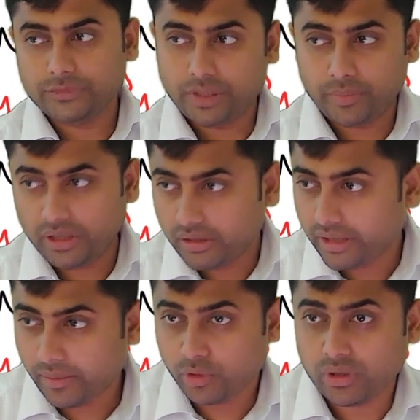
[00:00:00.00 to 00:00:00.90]
Simple,
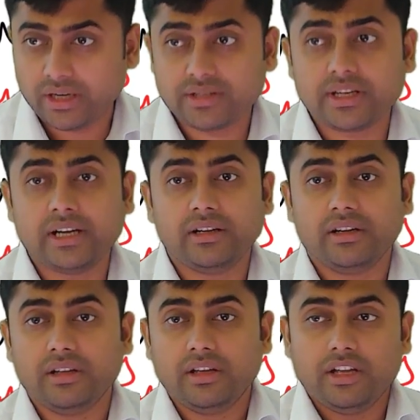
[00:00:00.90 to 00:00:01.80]
able to understand?
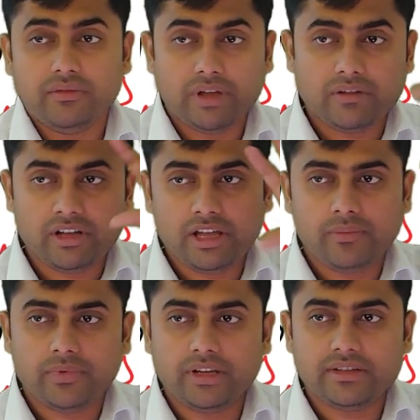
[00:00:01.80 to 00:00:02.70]
We have a
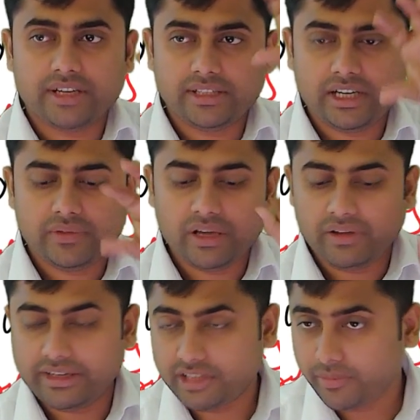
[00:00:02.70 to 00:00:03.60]
heap, inside that we have
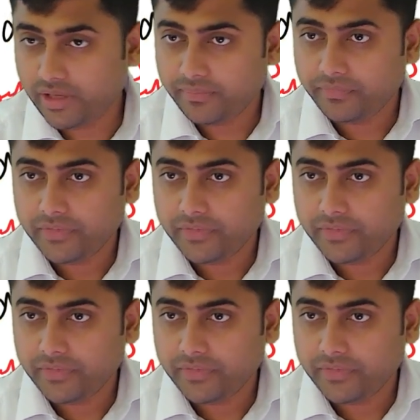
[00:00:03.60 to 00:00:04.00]
SCP,